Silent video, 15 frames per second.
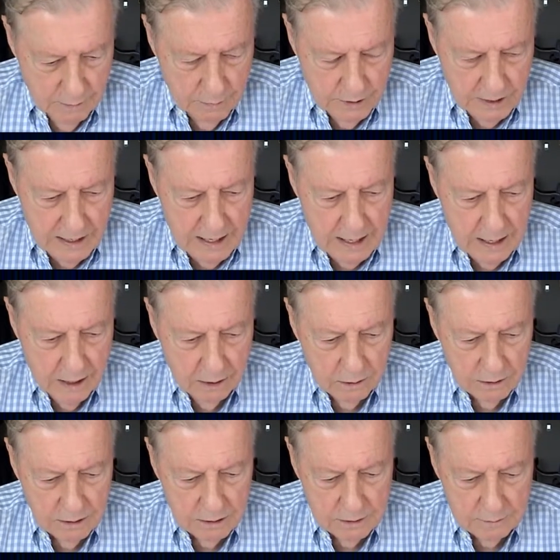But
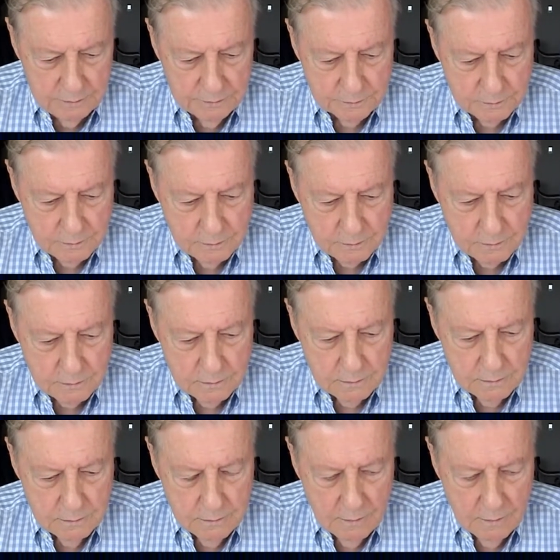anyhow, uh, mm-hmm.